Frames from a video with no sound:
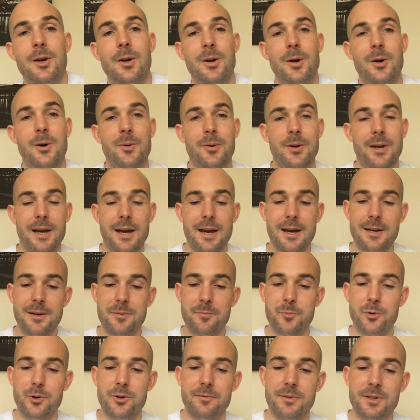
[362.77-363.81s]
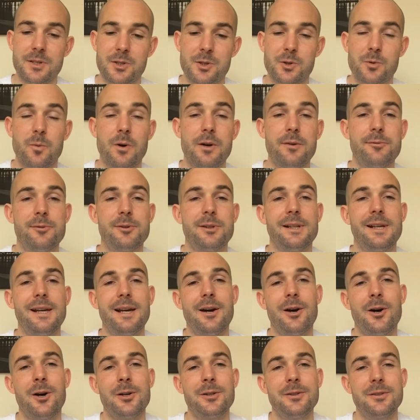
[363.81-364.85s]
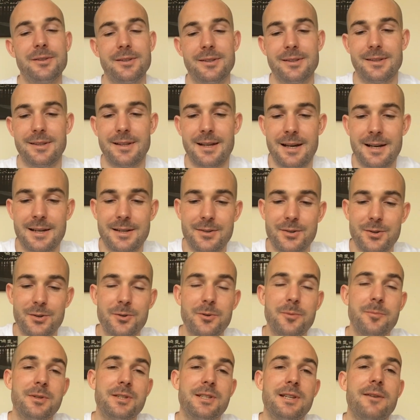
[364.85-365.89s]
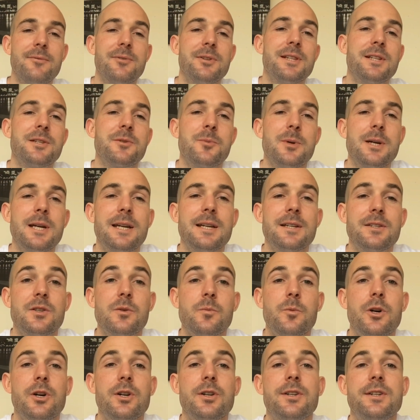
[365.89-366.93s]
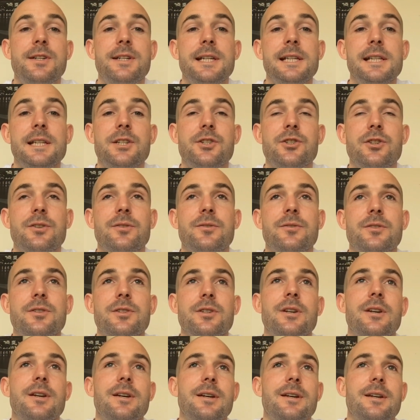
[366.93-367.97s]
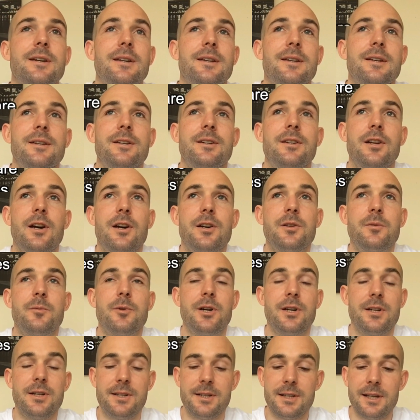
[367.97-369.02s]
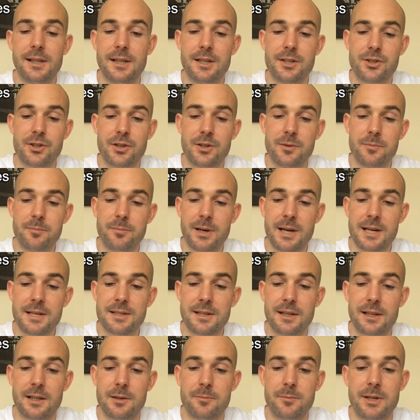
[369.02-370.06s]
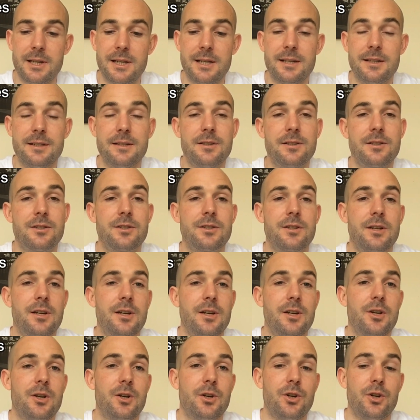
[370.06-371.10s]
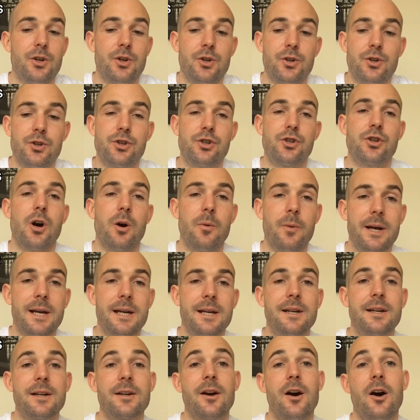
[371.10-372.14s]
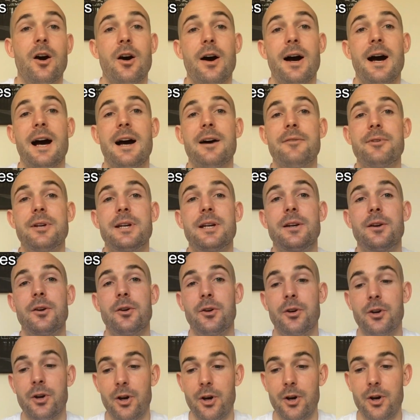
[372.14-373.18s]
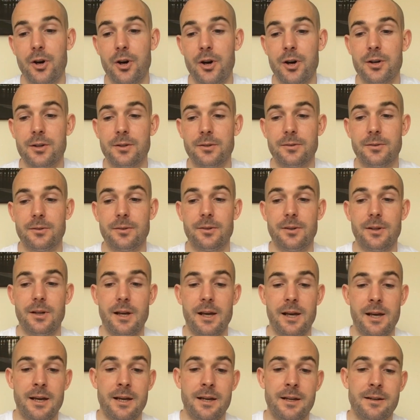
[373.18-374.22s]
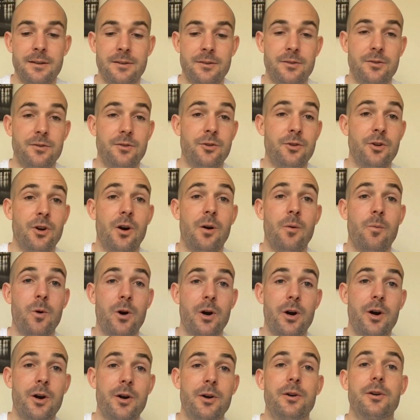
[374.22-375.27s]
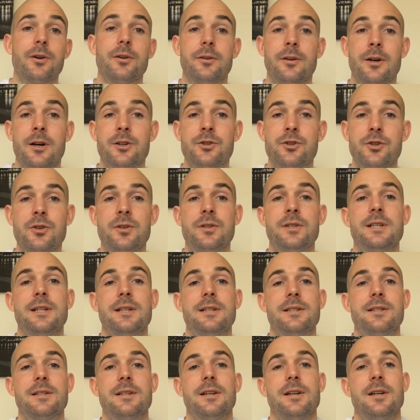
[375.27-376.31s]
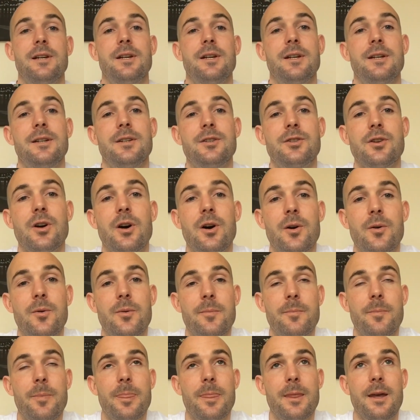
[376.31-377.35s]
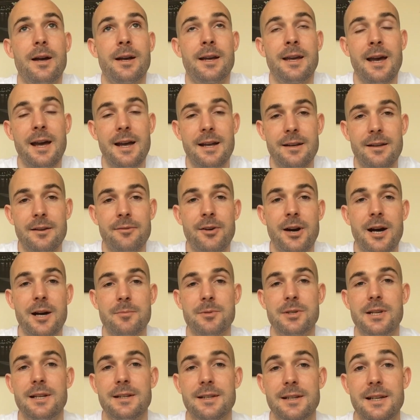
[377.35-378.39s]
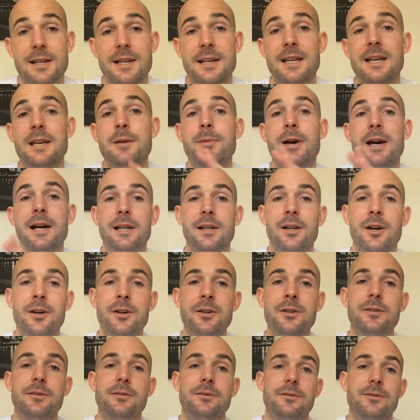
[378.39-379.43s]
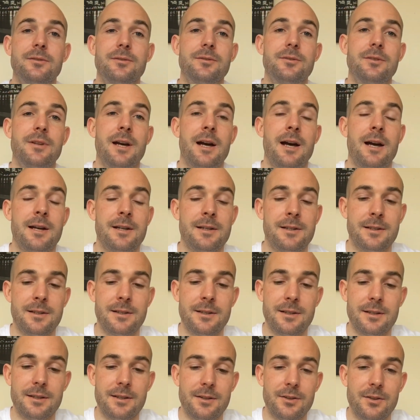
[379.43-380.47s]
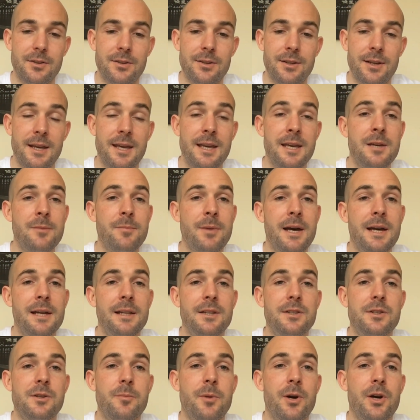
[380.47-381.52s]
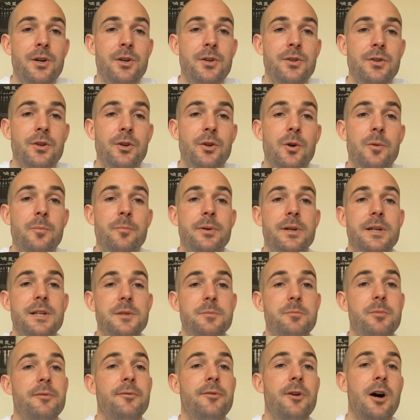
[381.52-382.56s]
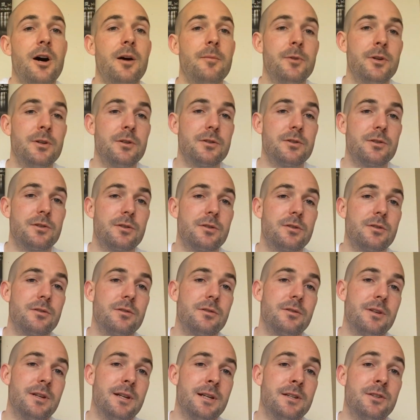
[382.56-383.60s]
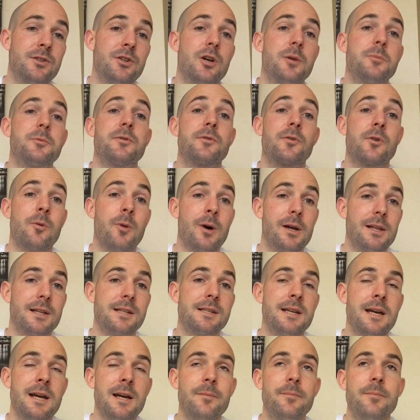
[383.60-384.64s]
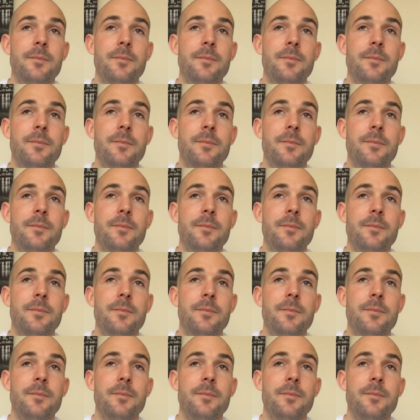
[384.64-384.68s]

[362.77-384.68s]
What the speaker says: Okay, moving swiftly on. And number 7 this week is the word diligent. Now, the word diligent basically means showing or having care in your work or duties. So again, if I'm sending an email out and the email is about the company's performance in terms of quality